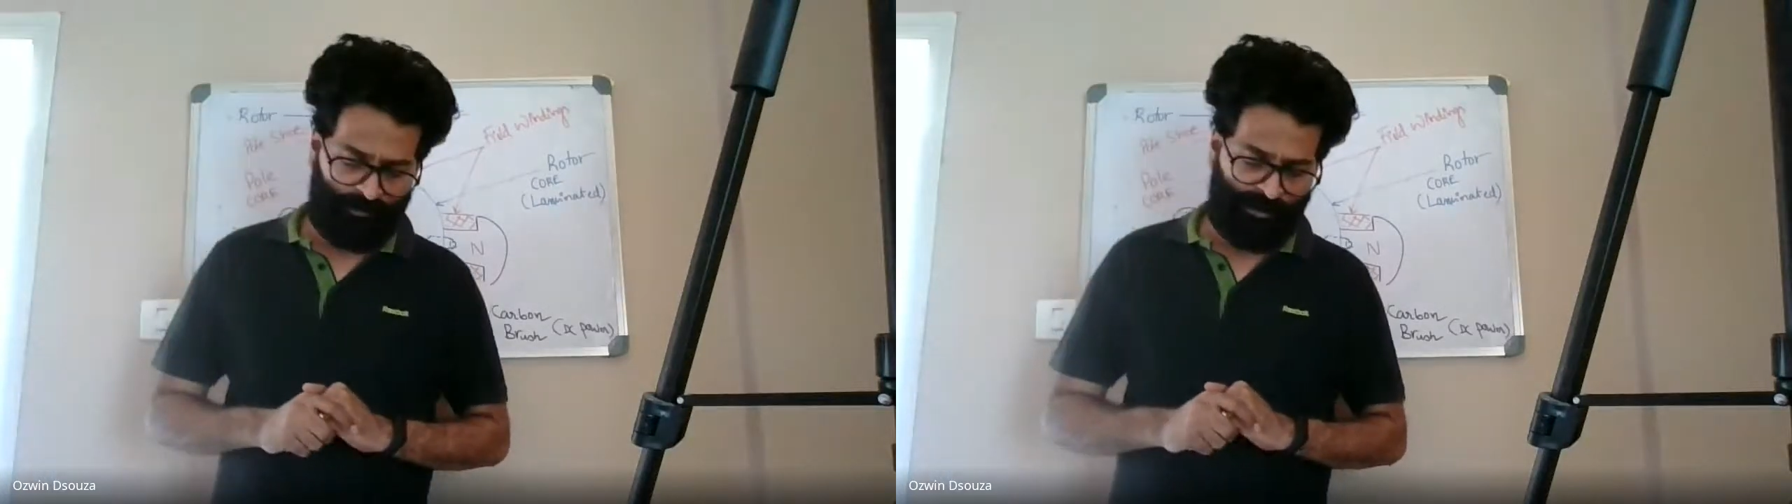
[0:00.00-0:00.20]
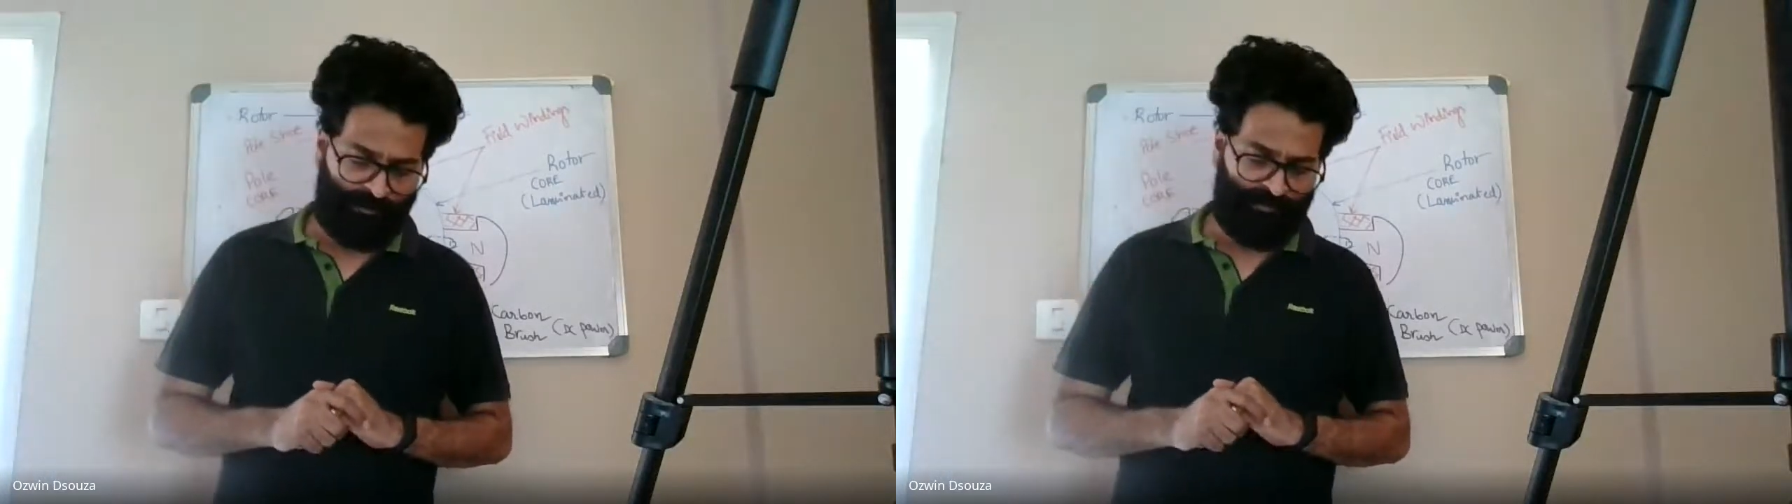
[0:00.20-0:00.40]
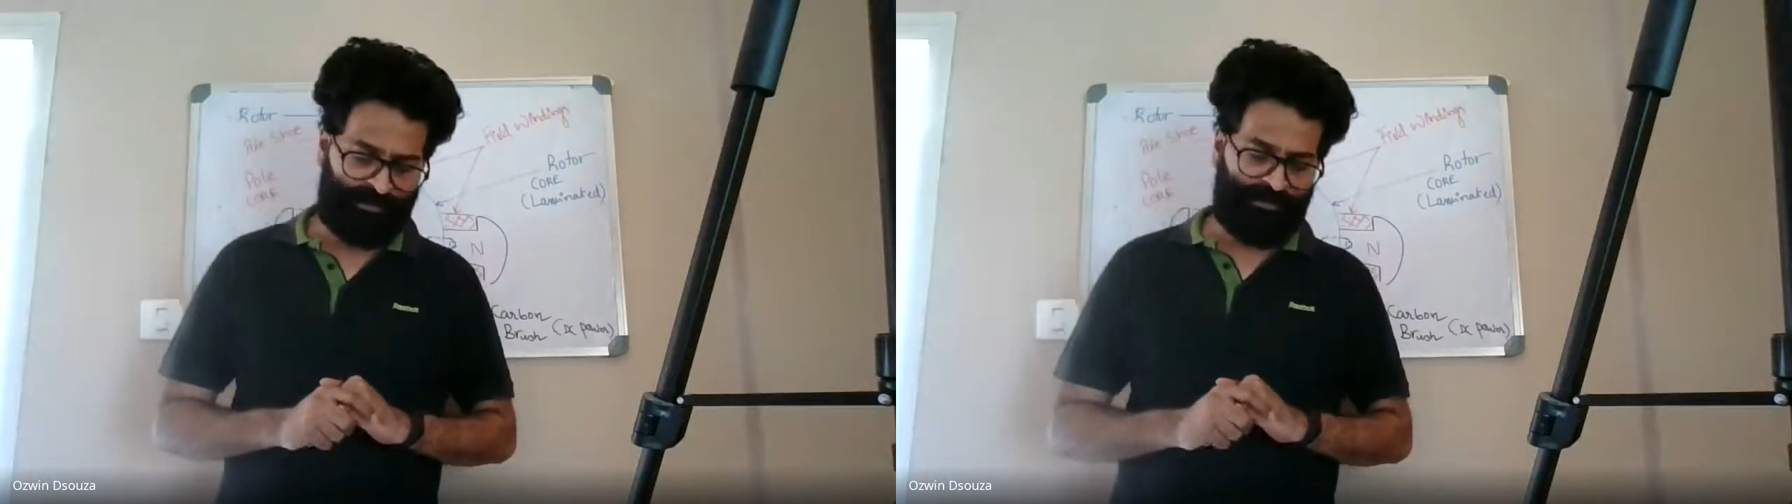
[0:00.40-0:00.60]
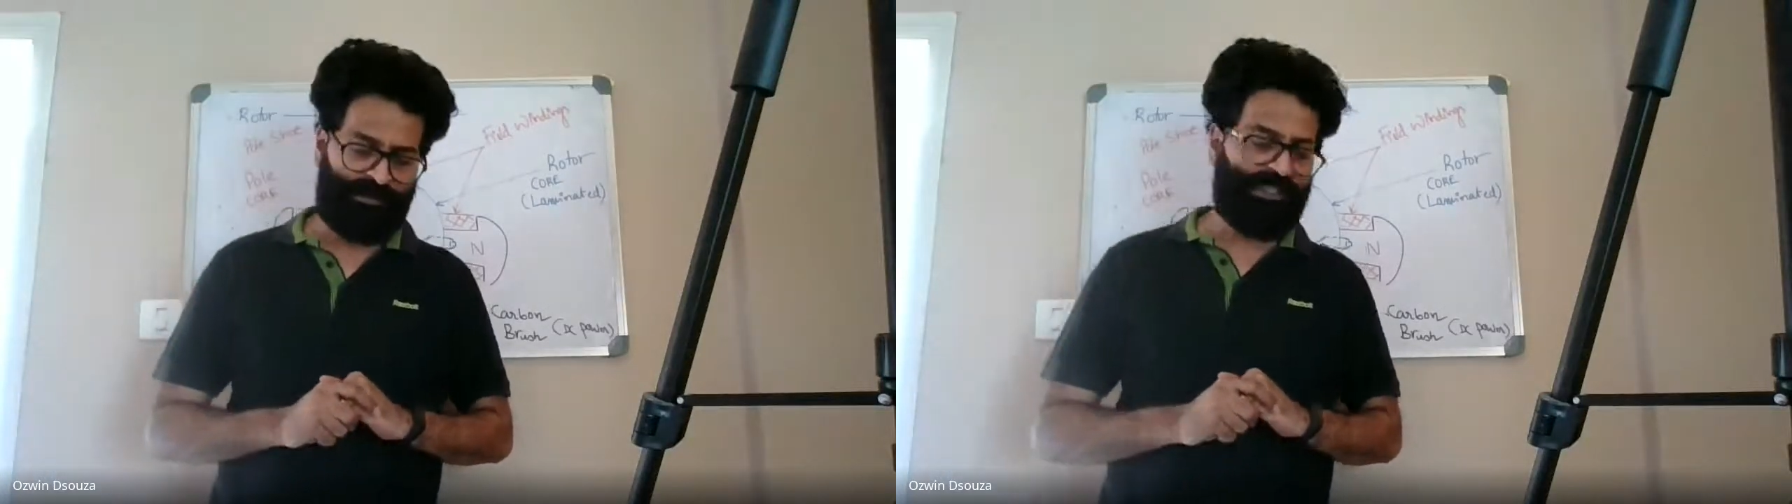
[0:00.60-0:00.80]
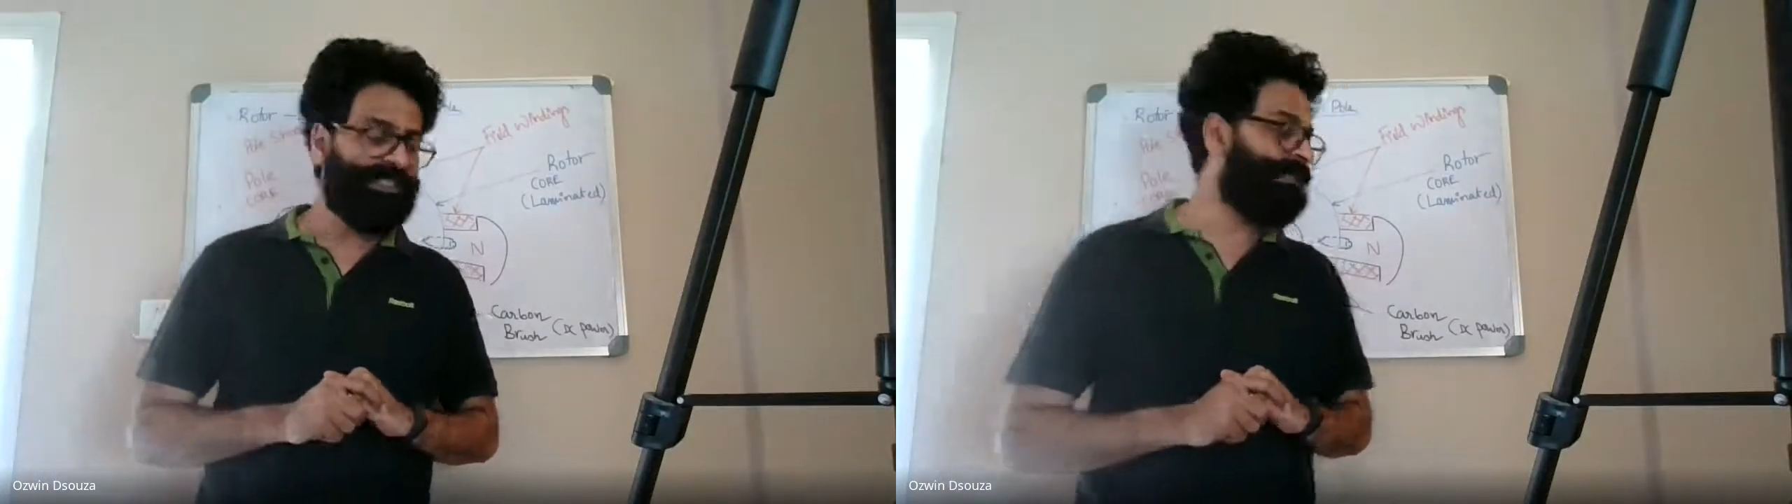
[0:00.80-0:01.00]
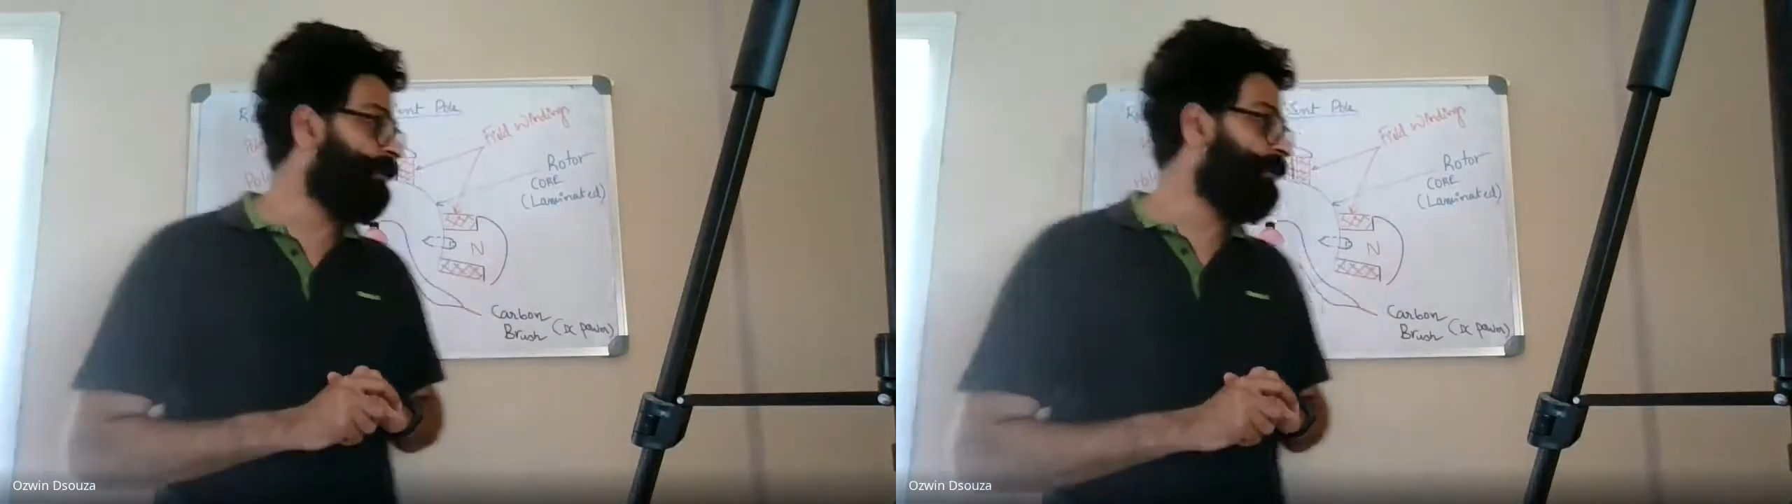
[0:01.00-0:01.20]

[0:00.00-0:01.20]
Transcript: one of the reason